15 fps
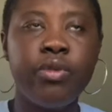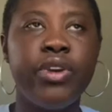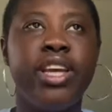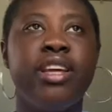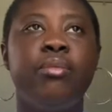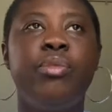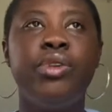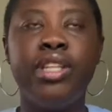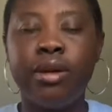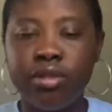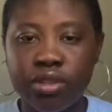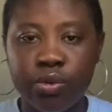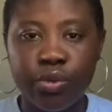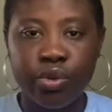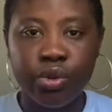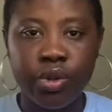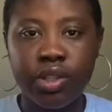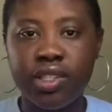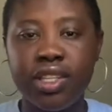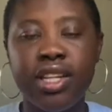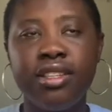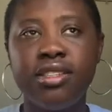where you can put down some
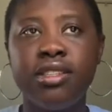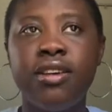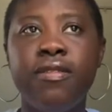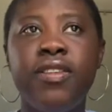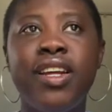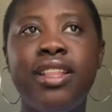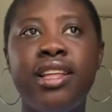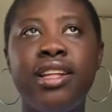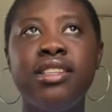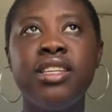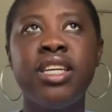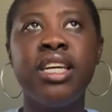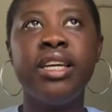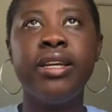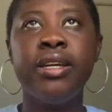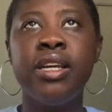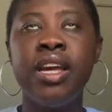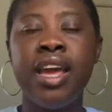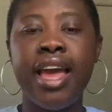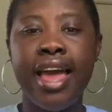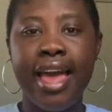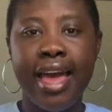roots and stuff like that.
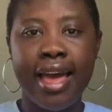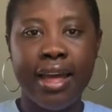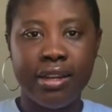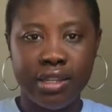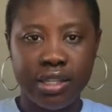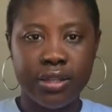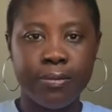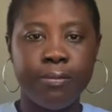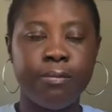And